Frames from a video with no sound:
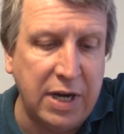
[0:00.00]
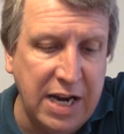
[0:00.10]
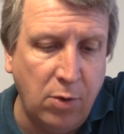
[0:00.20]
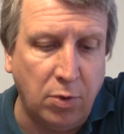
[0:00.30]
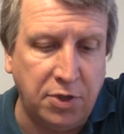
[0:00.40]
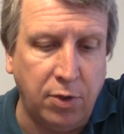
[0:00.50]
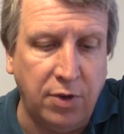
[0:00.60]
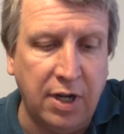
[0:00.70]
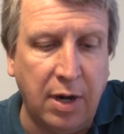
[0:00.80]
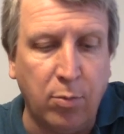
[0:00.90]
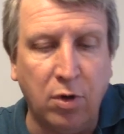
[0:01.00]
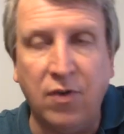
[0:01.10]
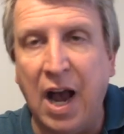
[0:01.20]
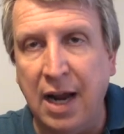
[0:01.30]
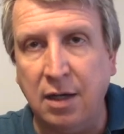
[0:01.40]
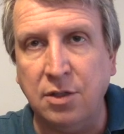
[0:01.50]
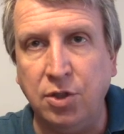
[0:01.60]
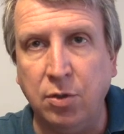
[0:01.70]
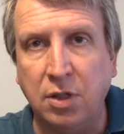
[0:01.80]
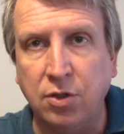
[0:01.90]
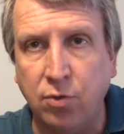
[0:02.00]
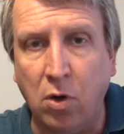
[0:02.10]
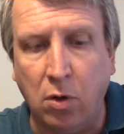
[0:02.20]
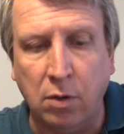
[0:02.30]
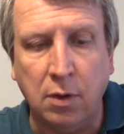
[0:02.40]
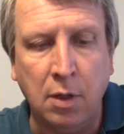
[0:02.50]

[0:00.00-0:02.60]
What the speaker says: equal to the number of islands you control.